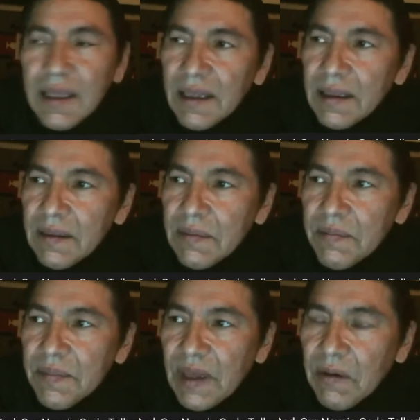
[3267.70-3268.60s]
Then
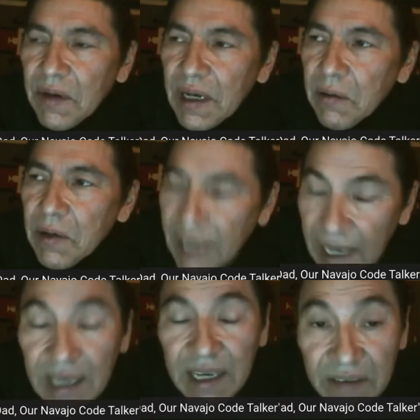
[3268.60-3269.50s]
we
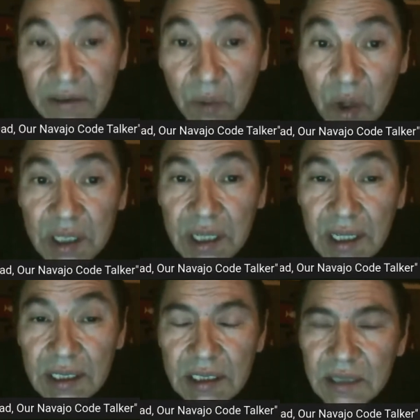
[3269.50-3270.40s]
were given more
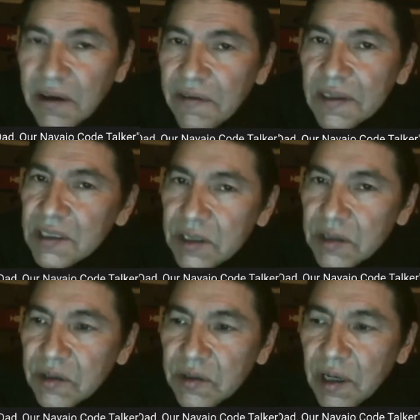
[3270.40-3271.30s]
tests in reference
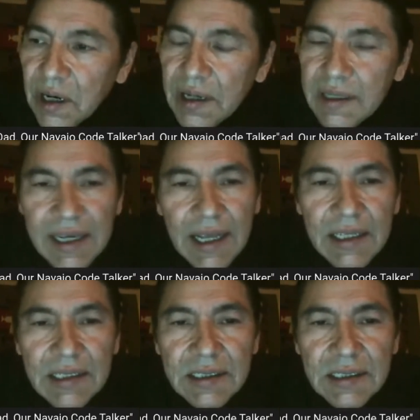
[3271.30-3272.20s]
to our
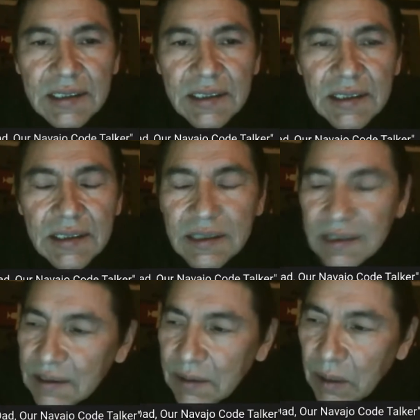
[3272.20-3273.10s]
intelligence.
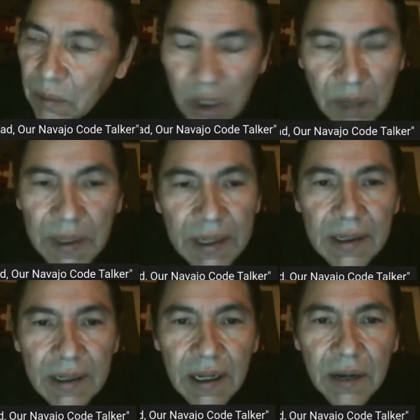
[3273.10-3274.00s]
More
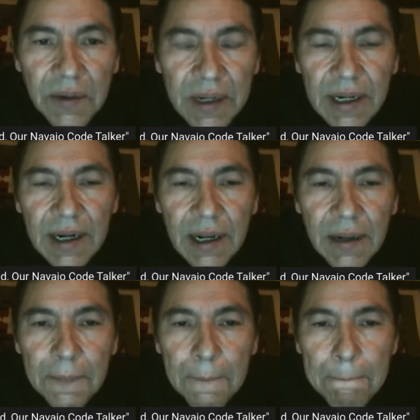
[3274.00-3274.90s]
men got weeded
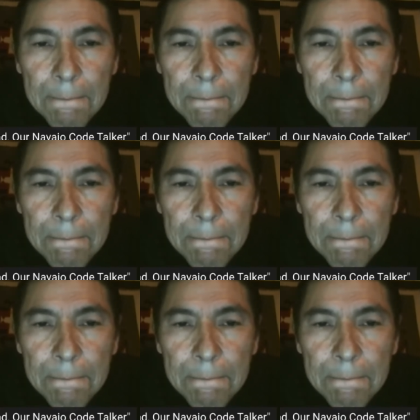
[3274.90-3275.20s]
out.